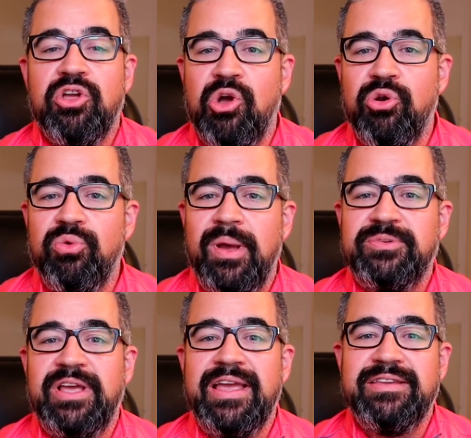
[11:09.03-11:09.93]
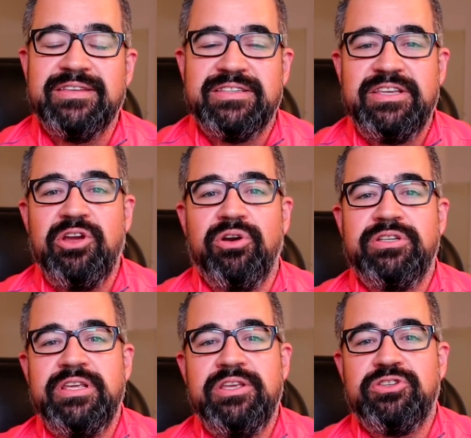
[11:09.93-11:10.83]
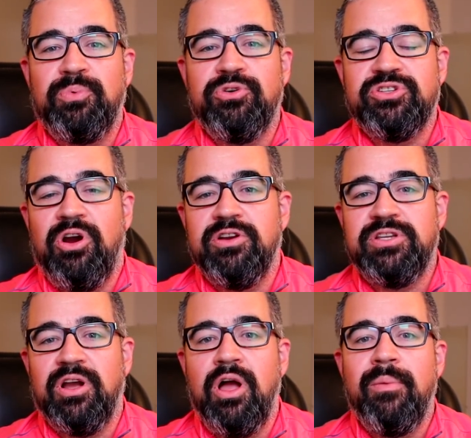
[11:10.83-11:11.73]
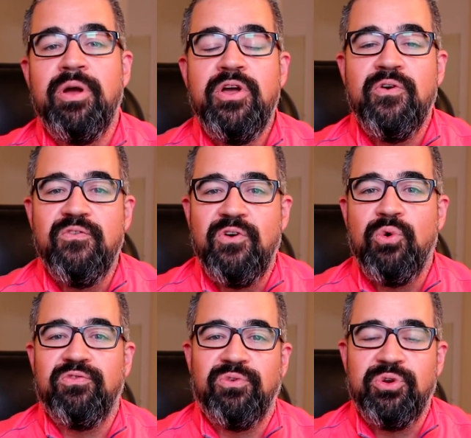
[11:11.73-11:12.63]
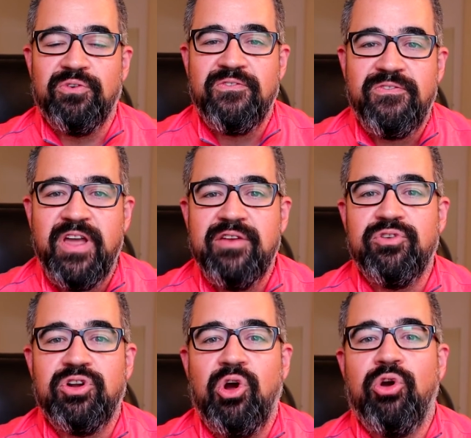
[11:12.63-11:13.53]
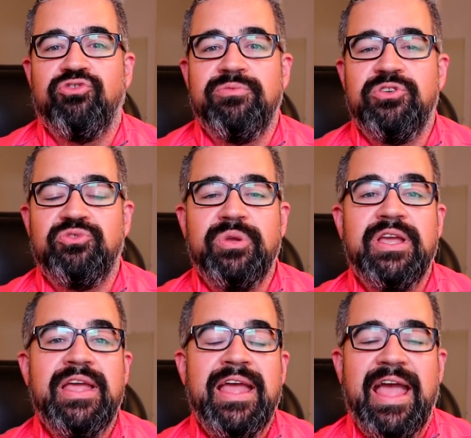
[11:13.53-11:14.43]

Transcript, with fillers: Go to the website, crtsportscards.com, vote for your favorite card from this week.